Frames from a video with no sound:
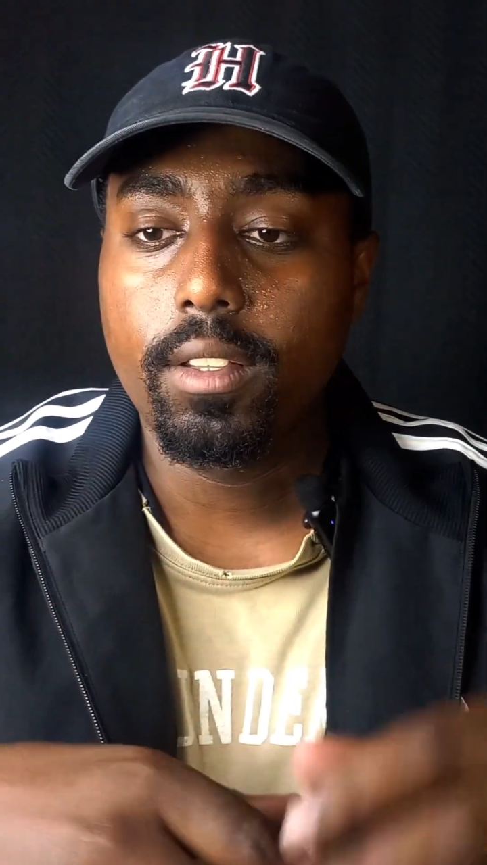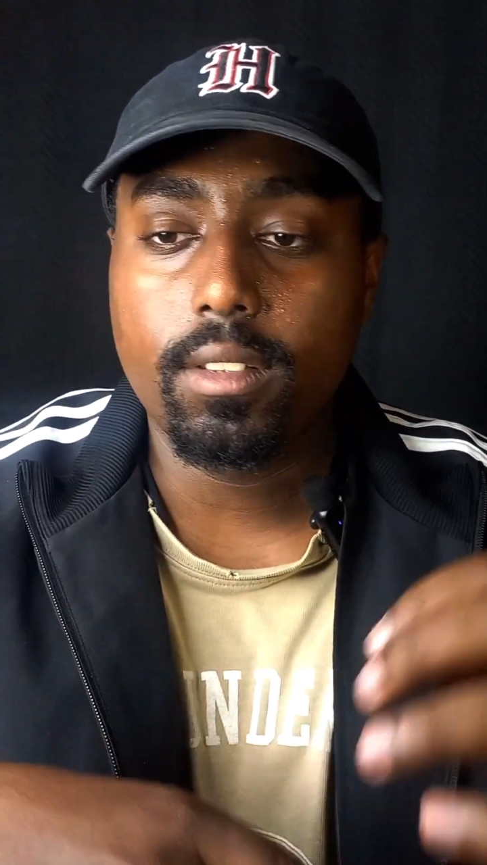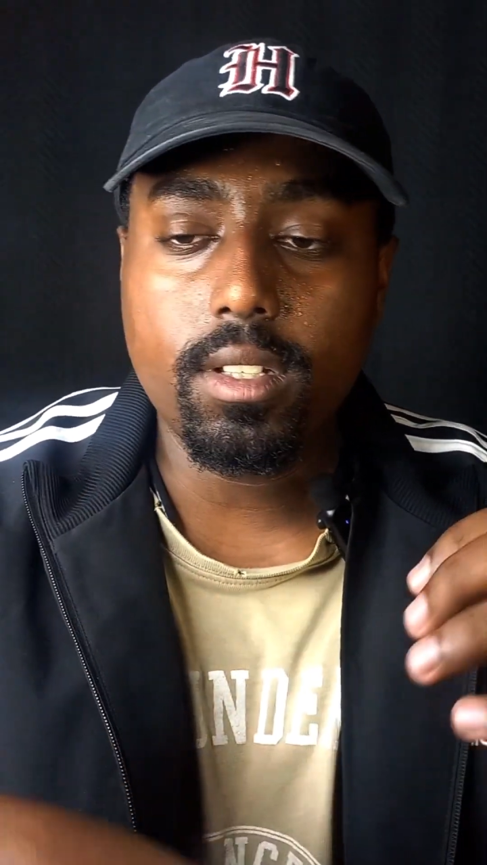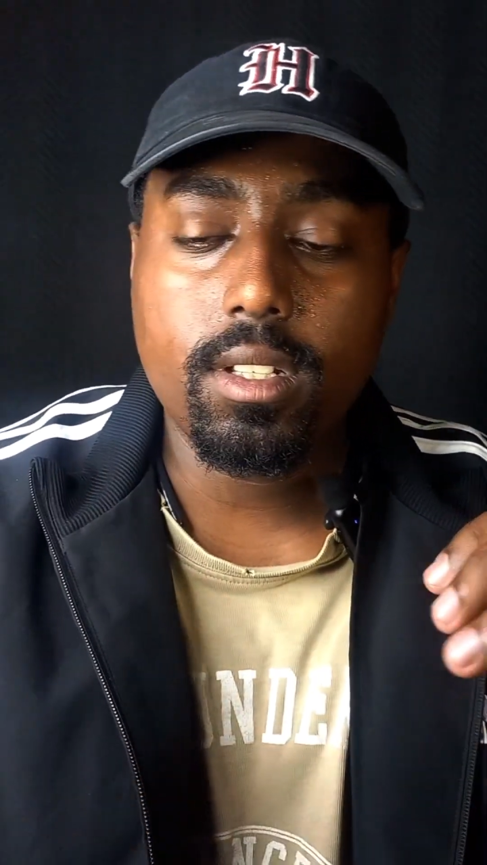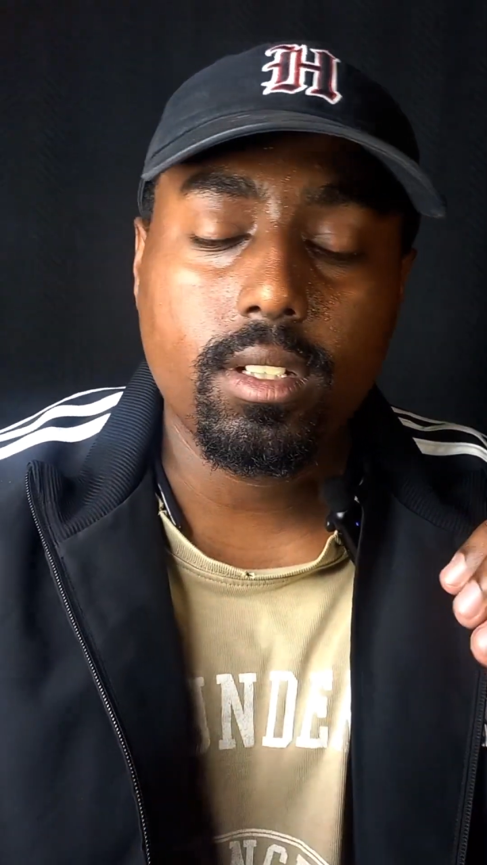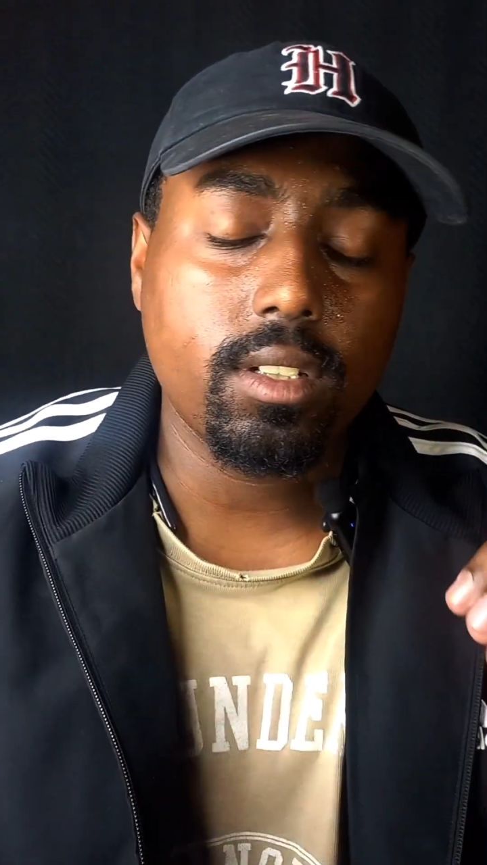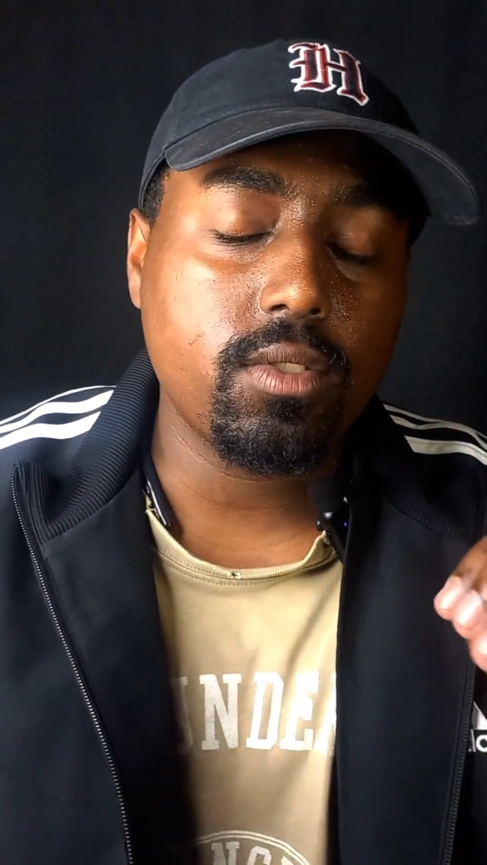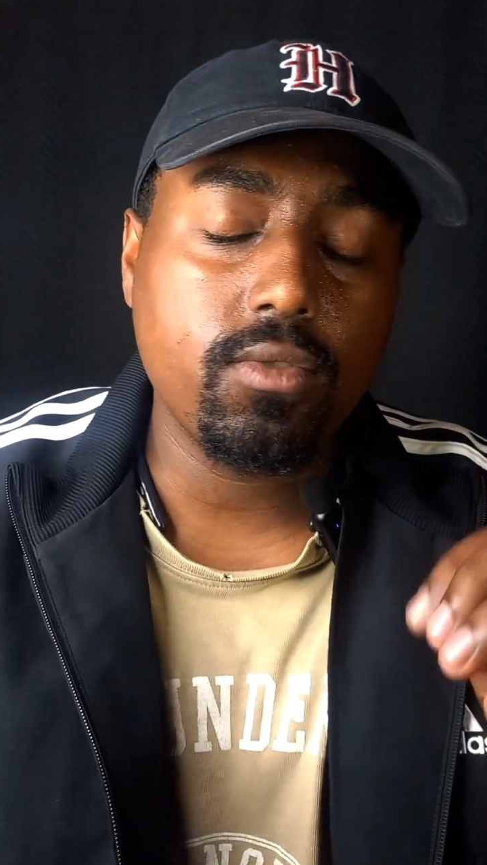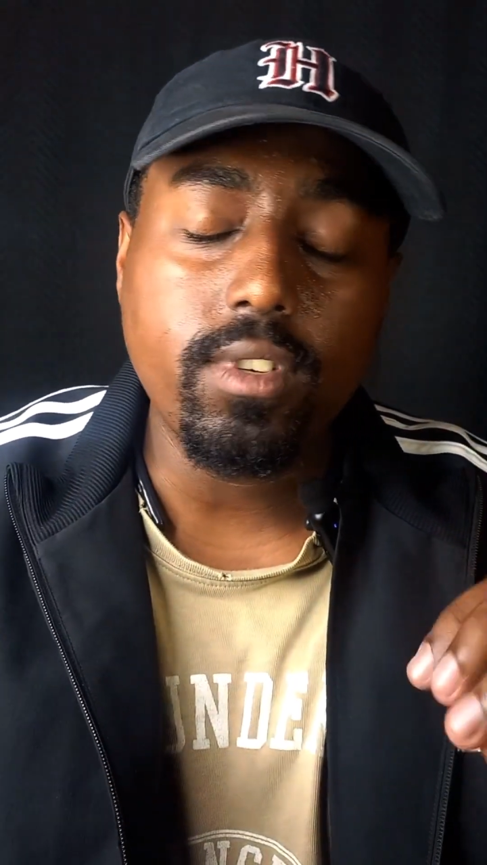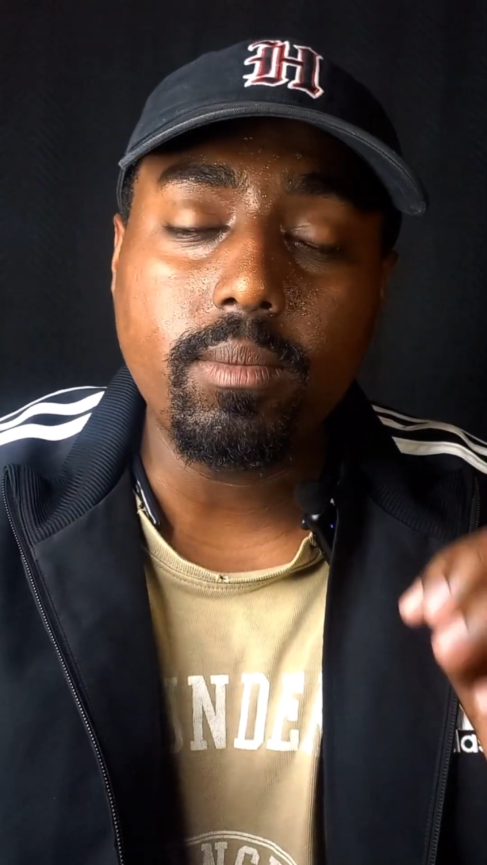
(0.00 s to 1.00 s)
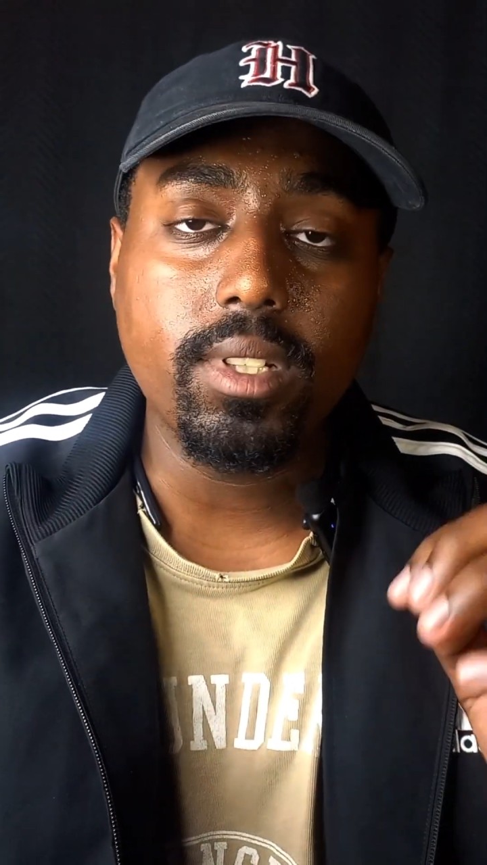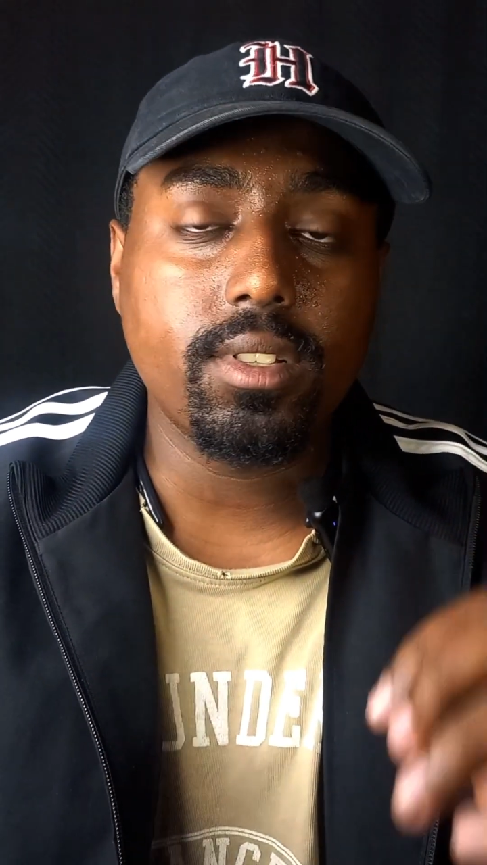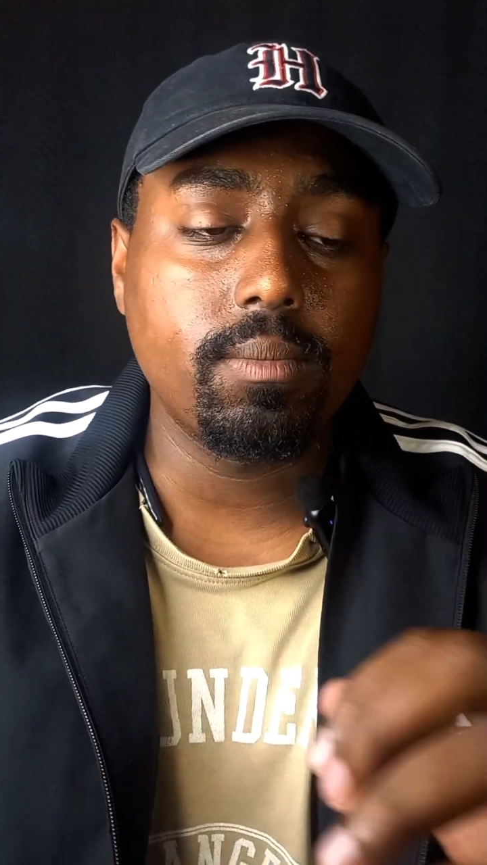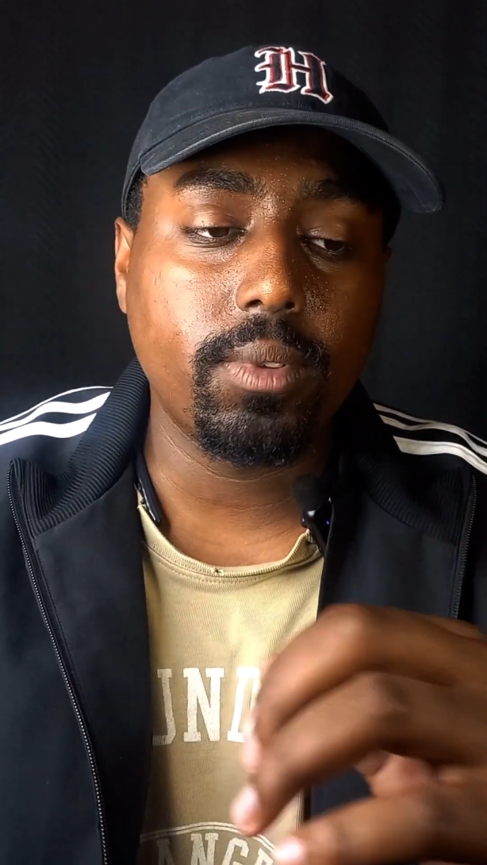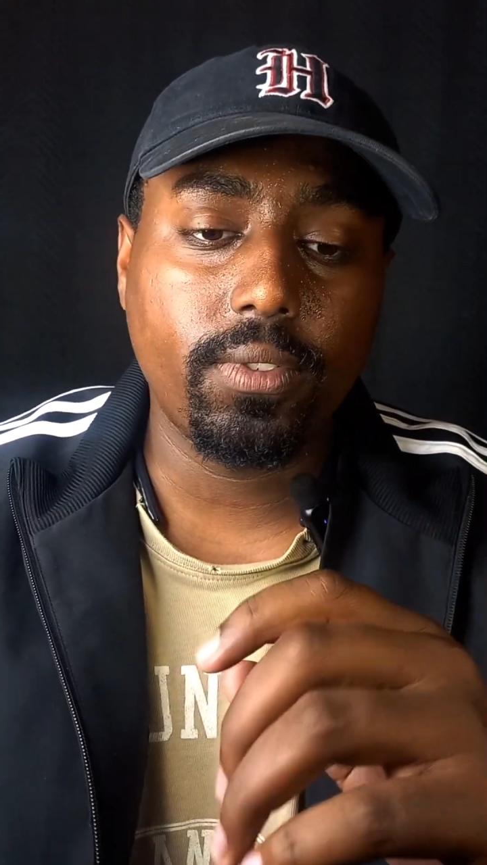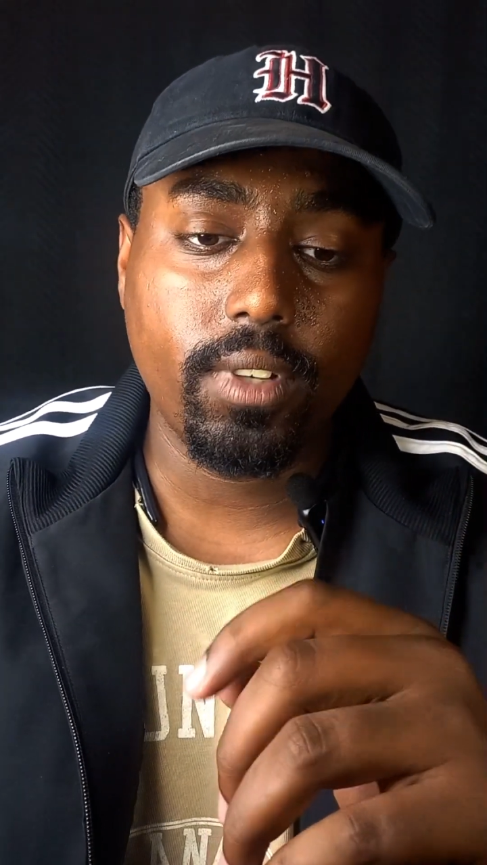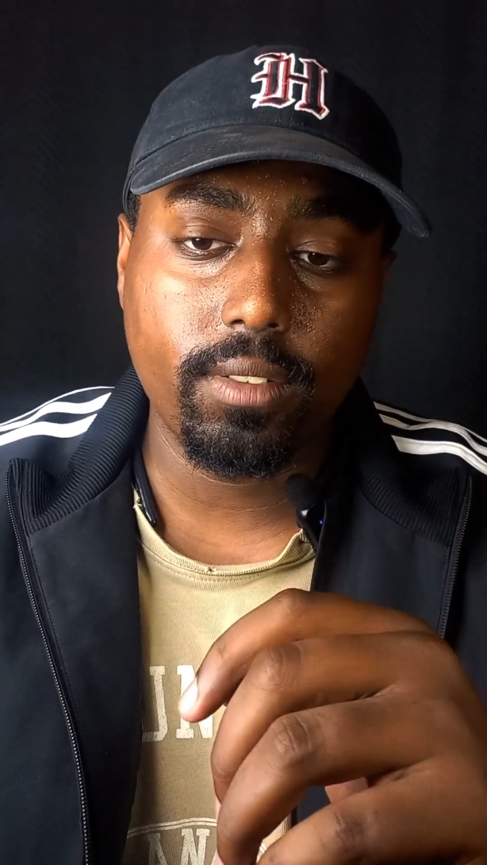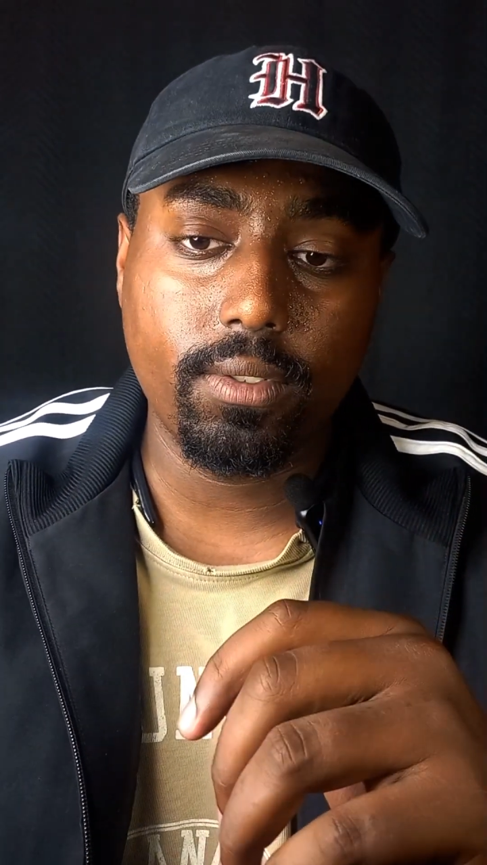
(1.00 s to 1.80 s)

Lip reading: This is an extremely simplified